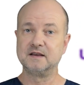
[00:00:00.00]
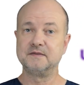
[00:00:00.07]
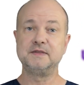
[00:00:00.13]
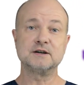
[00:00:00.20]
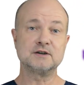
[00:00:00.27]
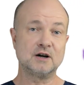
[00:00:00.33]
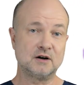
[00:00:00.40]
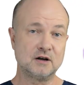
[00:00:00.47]

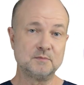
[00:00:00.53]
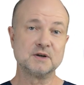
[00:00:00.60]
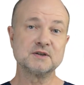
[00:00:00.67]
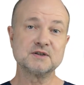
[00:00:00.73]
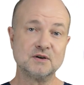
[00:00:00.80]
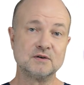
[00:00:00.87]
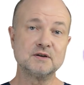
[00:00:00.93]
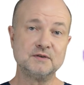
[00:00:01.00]
There are
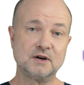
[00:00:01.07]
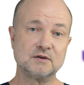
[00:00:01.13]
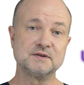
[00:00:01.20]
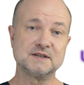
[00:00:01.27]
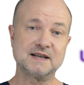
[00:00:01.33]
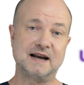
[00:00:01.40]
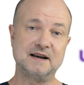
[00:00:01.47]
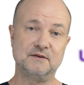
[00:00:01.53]
almost no known
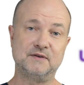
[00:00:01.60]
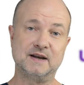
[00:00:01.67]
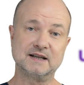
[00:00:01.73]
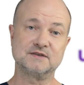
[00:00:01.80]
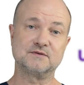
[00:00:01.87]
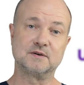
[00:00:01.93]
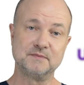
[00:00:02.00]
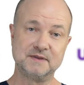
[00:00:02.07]
side
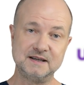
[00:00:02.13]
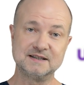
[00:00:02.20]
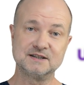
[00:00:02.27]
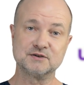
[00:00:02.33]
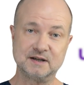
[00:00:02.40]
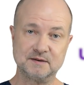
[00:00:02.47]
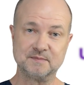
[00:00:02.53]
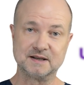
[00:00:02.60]
effects from these
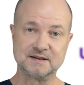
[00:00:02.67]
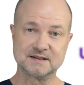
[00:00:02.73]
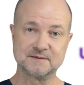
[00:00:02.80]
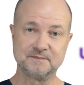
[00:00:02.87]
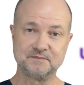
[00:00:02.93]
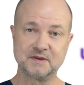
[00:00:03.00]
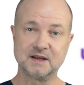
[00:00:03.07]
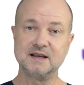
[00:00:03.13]
treatments.
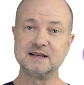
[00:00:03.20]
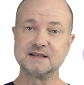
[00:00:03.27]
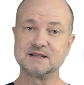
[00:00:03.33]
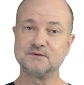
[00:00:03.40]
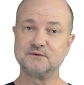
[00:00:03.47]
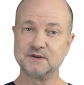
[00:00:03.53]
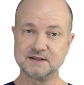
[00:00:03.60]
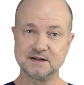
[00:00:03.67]

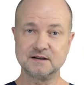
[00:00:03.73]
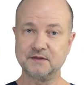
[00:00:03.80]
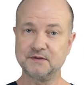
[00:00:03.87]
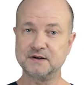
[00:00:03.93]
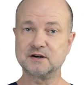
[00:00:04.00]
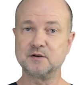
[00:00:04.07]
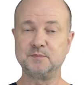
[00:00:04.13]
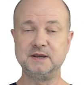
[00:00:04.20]
It's physical
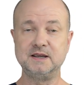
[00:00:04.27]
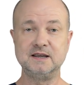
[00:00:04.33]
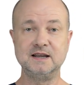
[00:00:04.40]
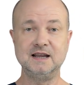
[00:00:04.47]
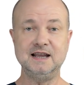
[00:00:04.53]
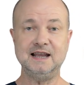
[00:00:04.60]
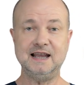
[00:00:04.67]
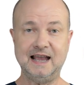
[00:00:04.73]

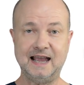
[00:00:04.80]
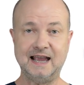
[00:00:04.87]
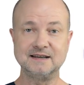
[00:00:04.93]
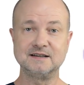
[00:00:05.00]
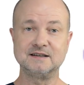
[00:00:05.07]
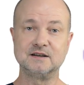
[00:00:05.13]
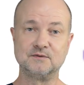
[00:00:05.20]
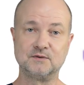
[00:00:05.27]
therapy, and
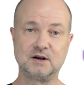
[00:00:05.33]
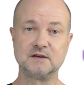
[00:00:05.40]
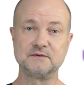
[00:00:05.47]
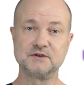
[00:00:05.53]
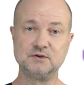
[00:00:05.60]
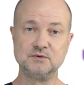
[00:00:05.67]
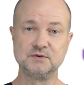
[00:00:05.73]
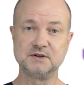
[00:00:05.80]
it
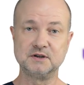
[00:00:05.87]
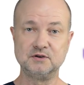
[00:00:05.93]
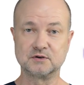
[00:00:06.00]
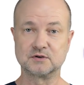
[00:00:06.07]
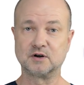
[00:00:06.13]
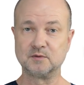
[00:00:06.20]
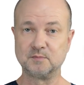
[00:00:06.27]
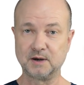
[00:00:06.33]
involves using
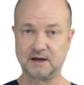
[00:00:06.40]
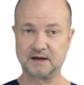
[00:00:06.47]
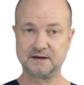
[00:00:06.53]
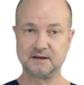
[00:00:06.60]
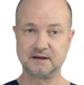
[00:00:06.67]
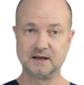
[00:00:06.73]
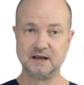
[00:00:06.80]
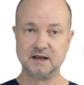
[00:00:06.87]
your own blood.